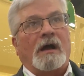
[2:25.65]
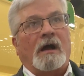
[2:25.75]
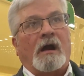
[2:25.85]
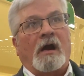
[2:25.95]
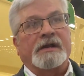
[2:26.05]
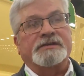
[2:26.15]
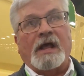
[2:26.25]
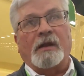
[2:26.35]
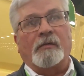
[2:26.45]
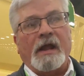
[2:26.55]

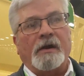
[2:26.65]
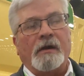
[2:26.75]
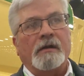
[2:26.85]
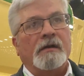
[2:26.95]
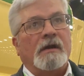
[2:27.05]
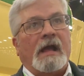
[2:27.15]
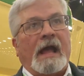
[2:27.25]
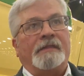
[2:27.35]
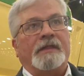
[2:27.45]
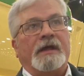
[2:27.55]
accelerator,
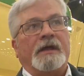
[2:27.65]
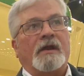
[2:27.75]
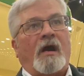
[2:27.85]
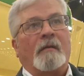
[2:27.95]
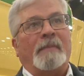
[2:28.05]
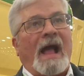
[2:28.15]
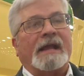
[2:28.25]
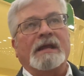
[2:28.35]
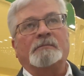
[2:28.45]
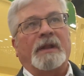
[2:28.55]
and then our
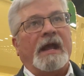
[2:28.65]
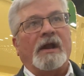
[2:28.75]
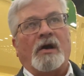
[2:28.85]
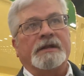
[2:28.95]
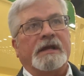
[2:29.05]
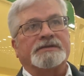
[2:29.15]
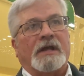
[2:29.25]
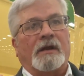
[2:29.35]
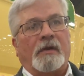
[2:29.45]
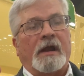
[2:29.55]
backing plate on the
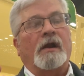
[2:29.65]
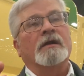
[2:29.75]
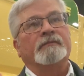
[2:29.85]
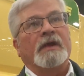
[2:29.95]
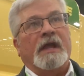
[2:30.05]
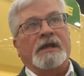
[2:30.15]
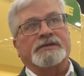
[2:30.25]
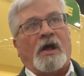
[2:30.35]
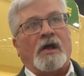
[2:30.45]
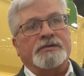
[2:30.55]
accelerator is
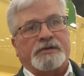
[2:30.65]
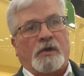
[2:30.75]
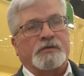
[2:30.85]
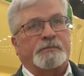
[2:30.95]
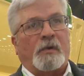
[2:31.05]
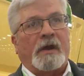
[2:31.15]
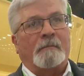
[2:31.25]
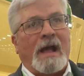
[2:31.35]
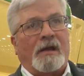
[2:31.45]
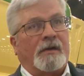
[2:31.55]
also spring
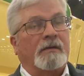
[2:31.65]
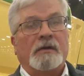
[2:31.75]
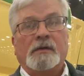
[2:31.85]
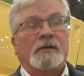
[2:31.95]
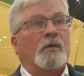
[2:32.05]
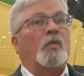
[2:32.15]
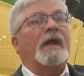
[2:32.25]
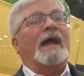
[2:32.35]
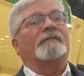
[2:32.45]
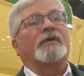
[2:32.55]
mounted.
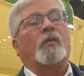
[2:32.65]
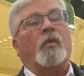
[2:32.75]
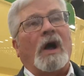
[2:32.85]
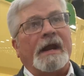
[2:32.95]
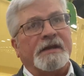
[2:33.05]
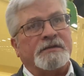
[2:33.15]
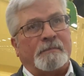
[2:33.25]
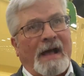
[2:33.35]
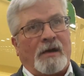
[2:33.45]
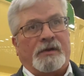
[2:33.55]
We have the widest
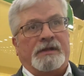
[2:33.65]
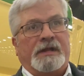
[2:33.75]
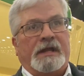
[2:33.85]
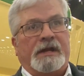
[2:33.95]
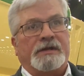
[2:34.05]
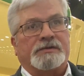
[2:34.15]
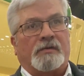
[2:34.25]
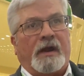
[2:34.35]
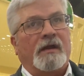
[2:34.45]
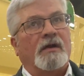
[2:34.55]
spout in the
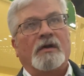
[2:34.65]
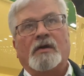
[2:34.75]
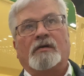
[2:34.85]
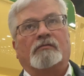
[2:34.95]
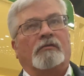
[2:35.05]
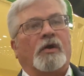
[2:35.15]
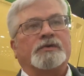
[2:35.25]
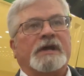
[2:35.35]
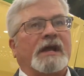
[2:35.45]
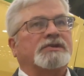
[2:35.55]
industry.
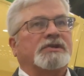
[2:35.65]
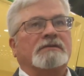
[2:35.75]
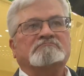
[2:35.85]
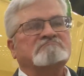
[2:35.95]
Rotation,